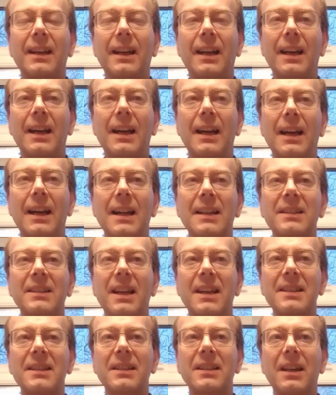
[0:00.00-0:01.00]

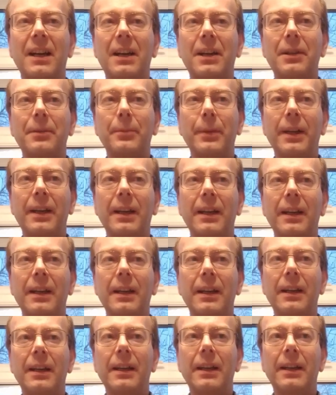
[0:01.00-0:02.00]
let us come
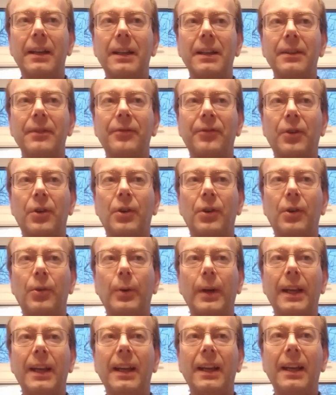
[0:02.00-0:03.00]
in,
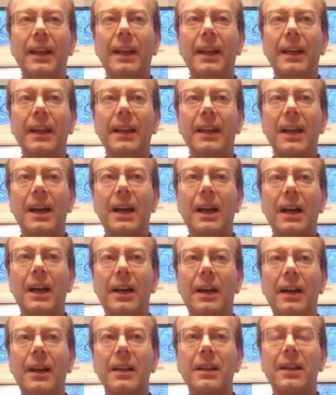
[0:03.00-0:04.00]
for we
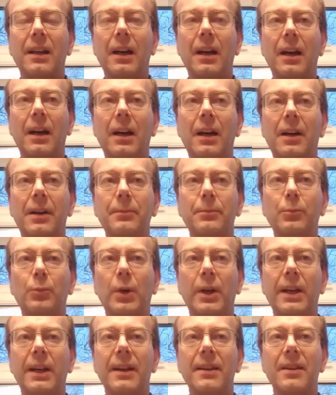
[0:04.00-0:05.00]
are
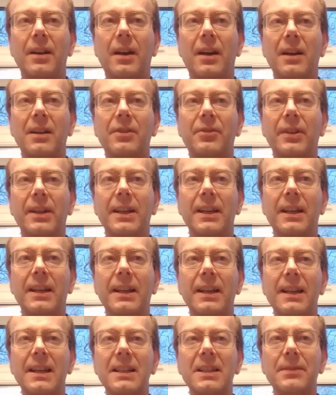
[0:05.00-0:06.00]
come with our
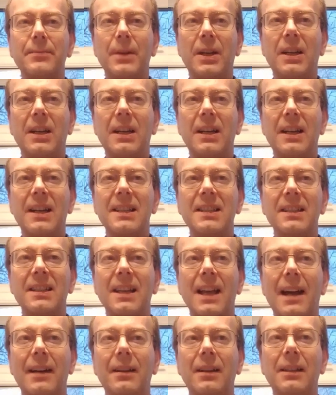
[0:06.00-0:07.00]
Christmas
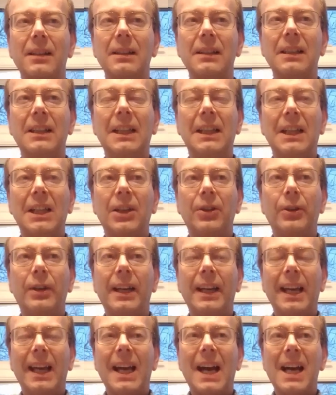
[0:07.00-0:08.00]
carol.
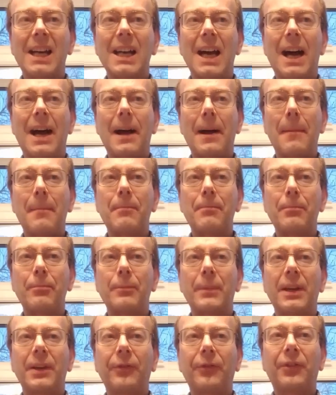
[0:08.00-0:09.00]
We are
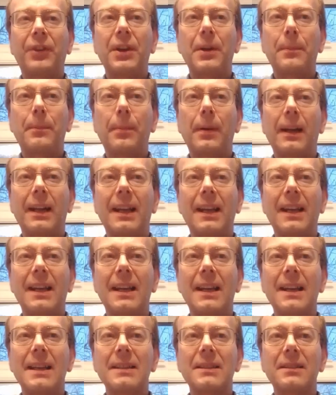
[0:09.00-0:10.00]
come, if you
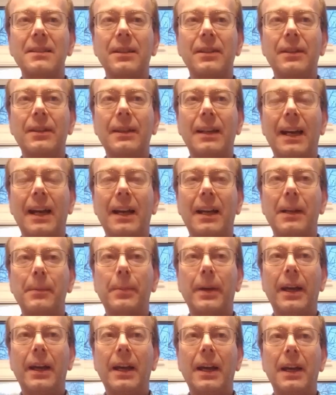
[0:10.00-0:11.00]
please, to
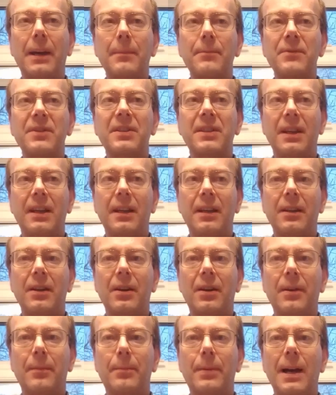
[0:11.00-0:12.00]
help empty
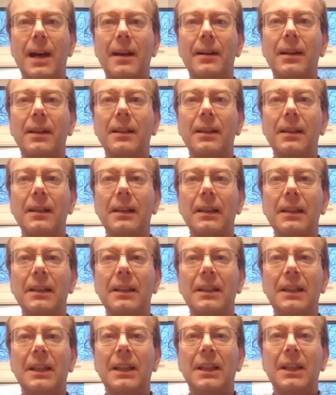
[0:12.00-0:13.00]
your barrel.